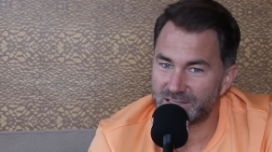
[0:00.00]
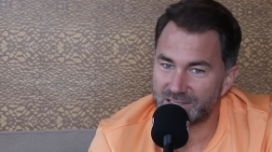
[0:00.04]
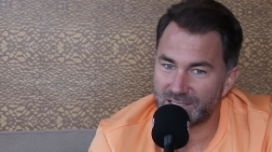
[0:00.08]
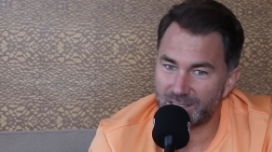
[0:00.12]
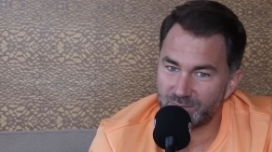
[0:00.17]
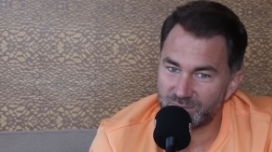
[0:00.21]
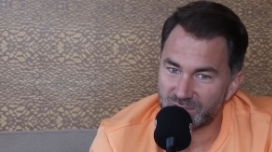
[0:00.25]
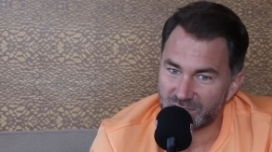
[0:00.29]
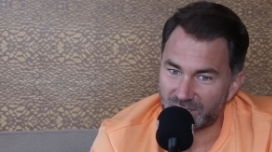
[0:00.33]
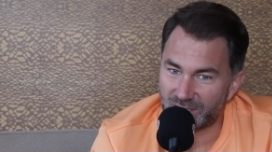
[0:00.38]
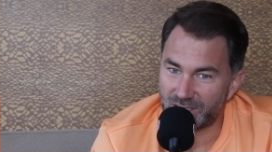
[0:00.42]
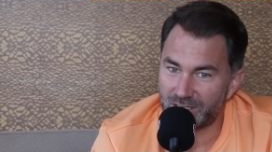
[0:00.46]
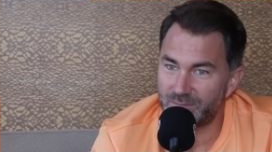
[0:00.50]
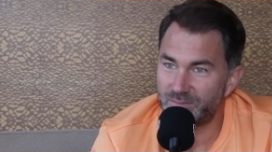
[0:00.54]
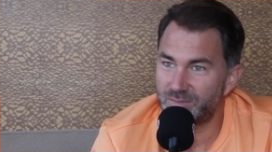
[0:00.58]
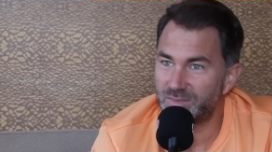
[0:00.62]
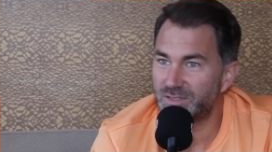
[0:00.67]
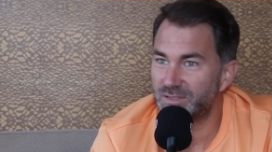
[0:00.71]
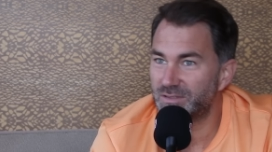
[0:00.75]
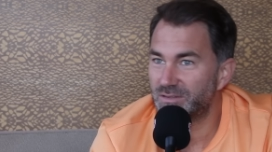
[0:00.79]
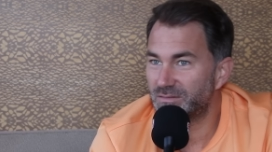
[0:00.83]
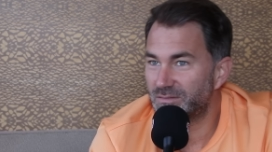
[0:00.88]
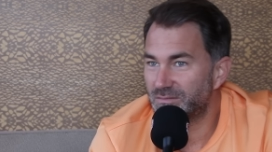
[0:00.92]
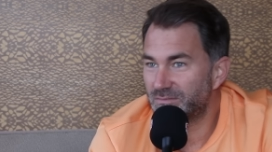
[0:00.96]

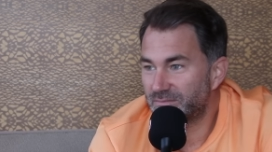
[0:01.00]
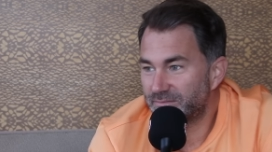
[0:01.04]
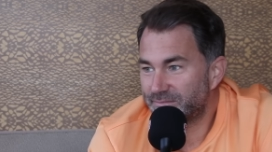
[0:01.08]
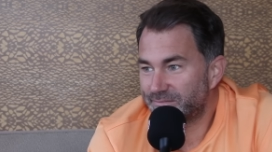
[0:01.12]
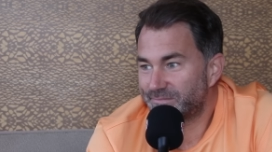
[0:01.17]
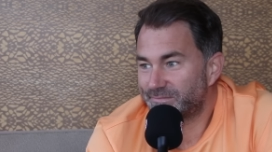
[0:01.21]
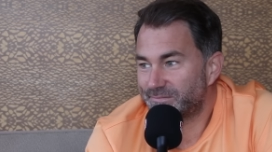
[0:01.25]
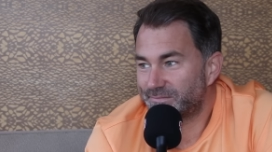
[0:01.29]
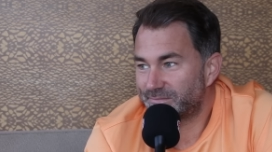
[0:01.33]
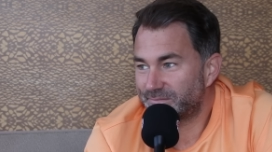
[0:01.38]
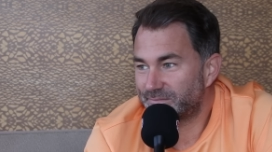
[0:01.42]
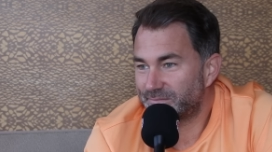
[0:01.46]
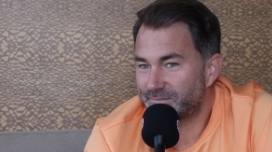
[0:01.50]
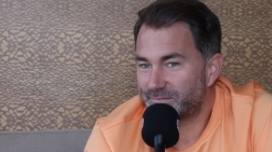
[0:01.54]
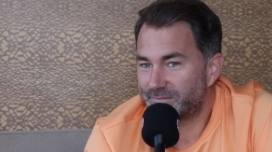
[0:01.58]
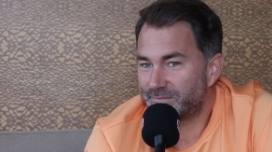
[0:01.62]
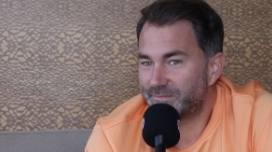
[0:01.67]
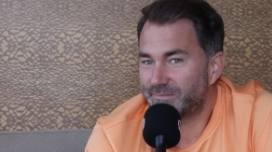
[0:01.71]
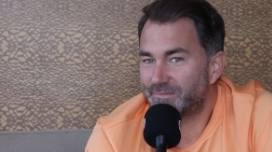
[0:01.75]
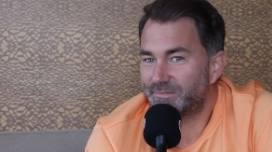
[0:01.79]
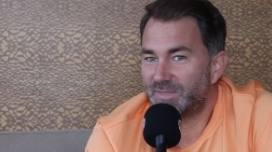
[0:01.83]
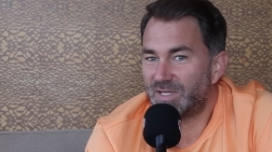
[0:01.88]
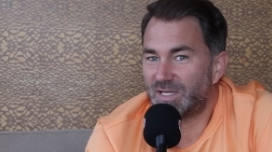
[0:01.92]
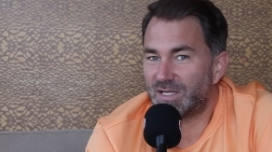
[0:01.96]
sometimes,
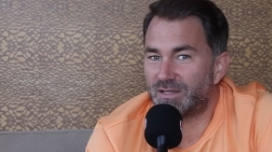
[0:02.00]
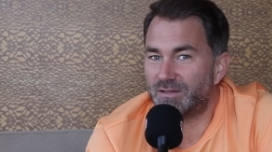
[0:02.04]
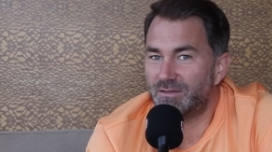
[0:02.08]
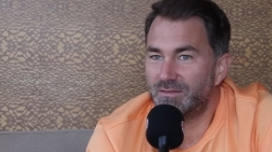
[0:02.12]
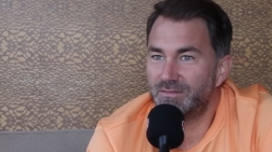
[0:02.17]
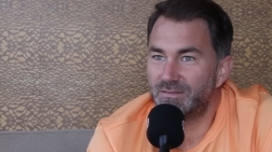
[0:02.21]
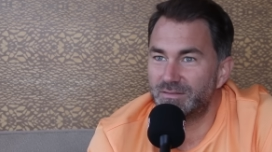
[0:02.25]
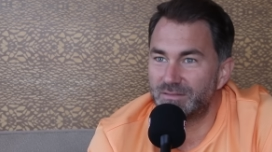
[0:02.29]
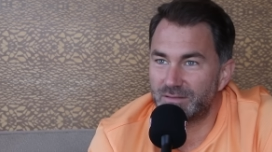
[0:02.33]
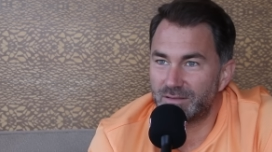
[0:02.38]
you know,